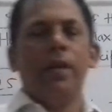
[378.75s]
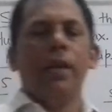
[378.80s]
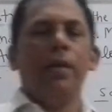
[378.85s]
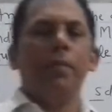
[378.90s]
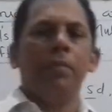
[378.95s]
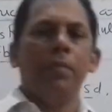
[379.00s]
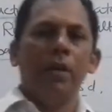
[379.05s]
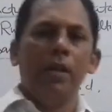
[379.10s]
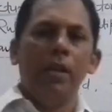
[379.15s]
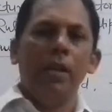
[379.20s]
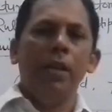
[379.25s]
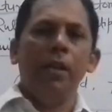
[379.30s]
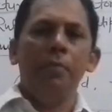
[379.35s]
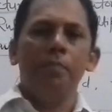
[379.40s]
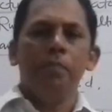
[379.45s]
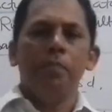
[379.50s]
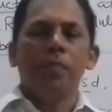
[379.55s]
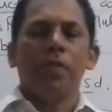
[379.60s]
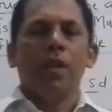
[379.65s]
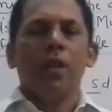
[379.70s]

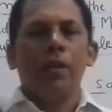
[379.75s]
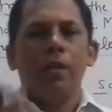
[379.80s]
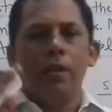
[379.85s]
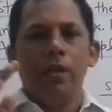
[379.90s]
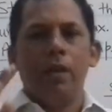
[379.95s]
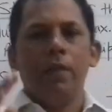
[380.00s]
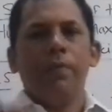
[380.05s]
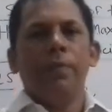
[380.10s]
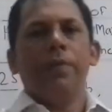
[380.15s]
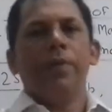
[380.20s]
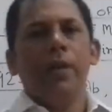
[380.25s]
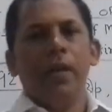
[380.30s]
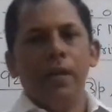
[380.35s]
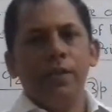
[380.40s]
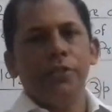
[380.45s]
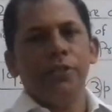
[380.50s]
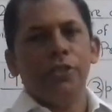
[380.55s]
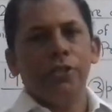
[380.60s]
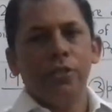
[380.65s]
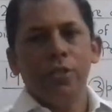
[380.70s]
namely
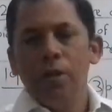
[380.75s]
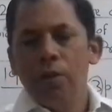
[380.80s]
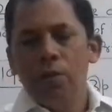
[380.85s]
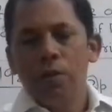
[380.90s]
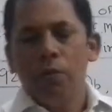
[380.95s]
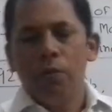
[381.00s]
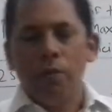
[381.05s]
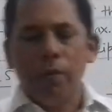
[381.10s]
fx,